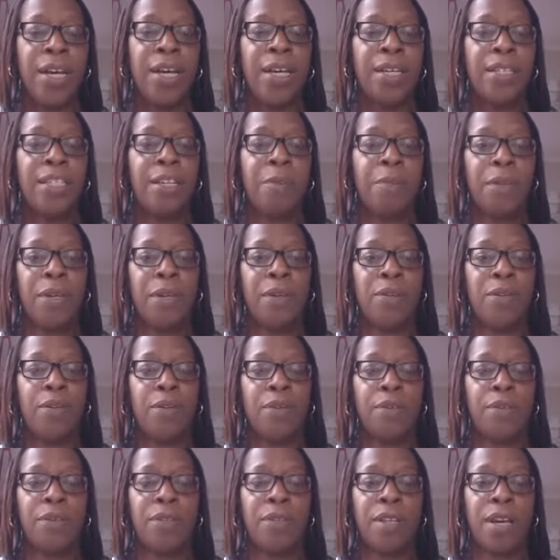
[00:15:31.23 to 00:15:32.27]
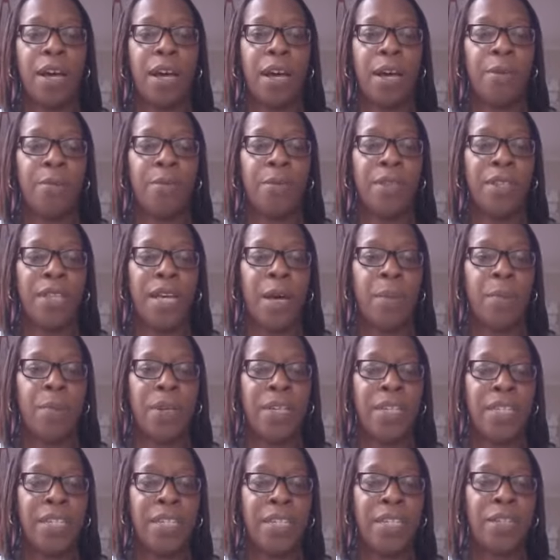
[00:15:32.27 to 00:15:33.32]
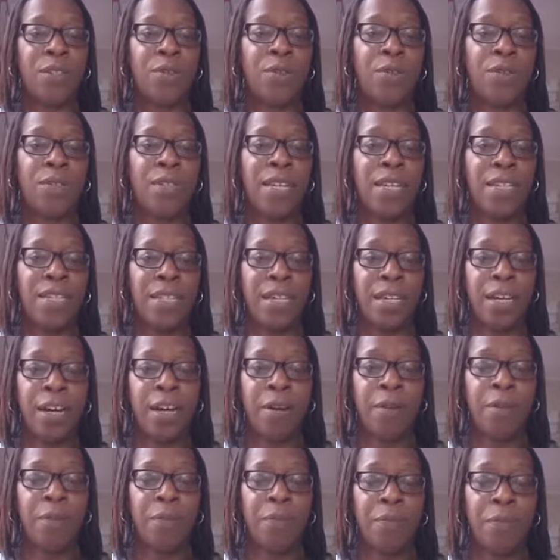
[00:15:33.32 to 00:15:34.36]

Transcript: to build um, their business, or setting up,